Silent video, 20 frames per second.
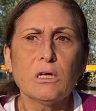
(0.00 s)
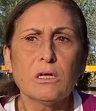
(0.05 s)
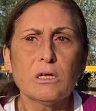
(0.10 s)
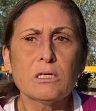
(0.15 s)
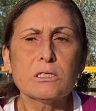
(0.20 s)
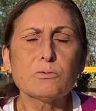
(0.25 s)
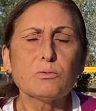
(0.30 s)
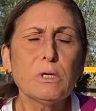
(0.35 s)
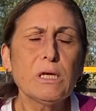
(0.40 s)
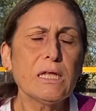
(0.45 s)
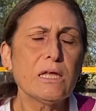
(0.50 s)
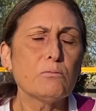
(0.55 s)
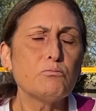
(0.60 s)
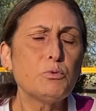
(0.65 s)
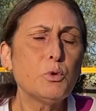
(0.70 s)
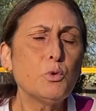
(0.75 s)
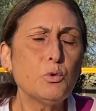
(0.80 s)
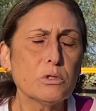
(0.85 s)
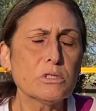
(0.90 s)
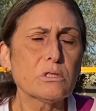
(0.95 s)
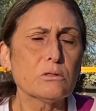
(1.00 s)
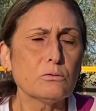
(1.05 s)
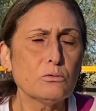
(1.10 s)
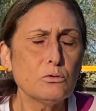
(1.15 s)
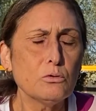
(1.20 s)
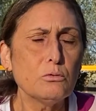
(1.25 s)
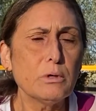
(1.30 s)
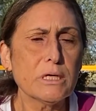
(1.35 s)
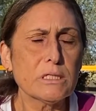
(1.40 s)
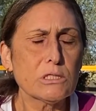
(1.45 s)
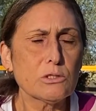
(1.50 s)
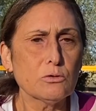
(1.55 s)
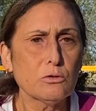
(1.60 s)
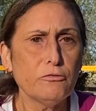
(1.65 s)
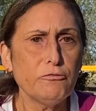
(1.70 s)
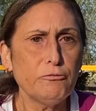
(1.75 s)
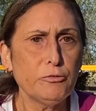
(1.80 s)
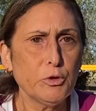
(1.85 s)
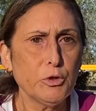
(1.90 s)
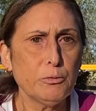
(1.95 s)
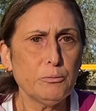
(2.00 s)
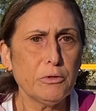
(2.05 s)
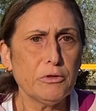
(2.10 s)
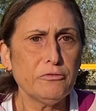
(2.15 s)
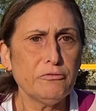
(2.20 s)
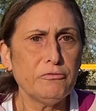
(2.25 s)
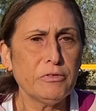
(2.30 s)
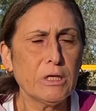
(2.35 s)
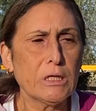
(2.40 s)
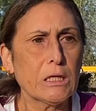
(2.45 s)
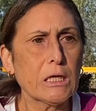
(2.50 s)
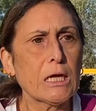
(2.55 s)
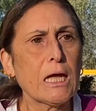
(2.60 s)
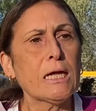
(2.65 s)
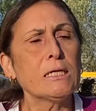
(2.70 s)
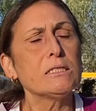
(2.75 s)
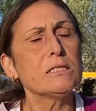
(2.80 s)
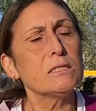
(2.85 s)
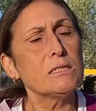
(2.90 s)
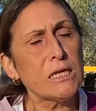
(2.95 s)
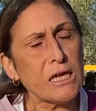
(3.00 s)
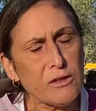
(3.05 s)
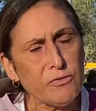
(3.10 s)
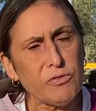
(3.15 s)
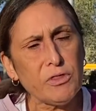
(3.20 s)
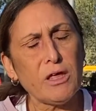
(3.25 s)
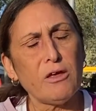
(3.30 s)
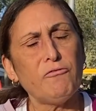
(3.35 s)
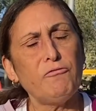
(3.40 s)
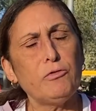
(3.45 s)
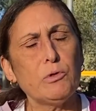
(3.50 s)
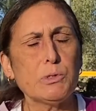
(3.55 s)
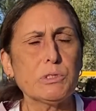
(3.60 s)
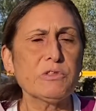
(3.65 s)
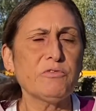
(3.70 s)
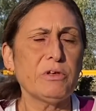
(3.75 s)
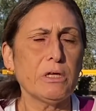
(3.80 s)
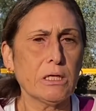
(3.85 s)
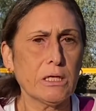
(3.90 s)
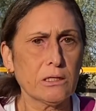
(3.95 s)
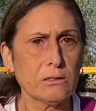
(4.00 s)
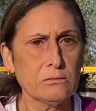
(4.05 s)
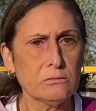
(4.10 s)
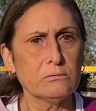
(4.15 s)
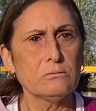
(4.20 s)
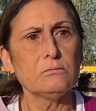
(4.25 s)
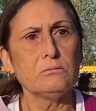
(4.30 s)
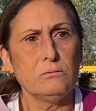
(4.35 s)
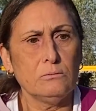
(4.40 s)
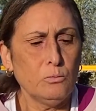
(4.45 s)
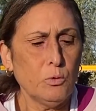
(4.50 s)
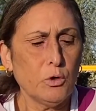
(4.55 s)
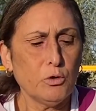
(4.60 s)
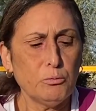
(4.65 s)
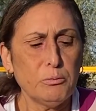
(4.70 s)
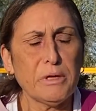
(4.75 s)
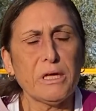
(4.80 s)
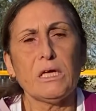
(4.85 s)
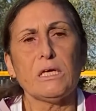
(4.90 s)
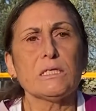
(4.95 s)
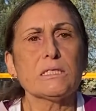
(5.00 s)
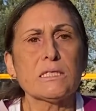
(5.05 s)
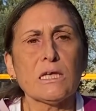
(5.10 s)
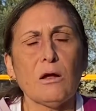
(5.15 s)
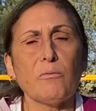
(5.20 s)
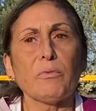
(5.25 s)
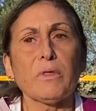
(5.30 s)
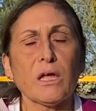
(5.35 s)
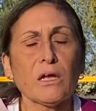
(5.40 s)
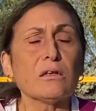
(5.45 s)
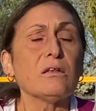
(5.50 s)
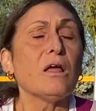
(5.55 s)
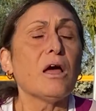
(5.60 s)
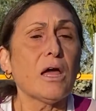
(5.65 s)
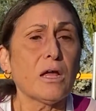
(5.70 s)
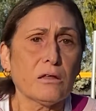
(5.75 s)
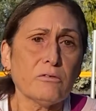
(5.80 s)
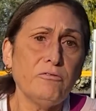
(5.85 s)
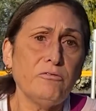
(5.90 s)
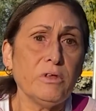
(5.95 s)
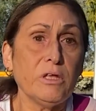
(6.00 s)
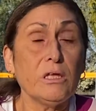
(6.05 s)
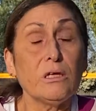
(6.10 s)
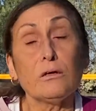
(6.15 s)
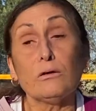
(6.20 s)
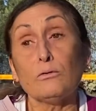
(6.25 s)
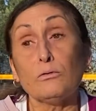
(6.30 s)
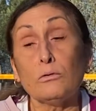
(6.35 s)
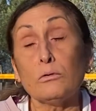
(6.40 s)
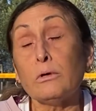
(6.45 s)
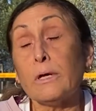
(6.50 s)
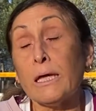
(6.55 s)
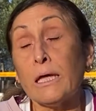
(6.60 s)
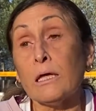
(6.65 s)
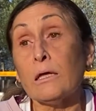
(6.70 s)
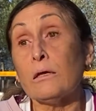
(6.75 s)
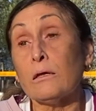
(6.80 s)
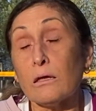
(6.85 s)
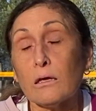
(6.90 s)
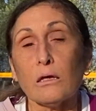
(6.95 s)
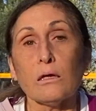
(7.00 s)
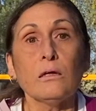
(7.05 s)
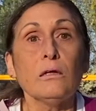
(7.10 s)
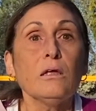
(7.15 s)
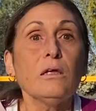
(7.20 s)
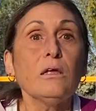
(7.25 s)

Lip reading: It's really important always to affirm the feeling. Underneath that first feeling will be something like fear or anger.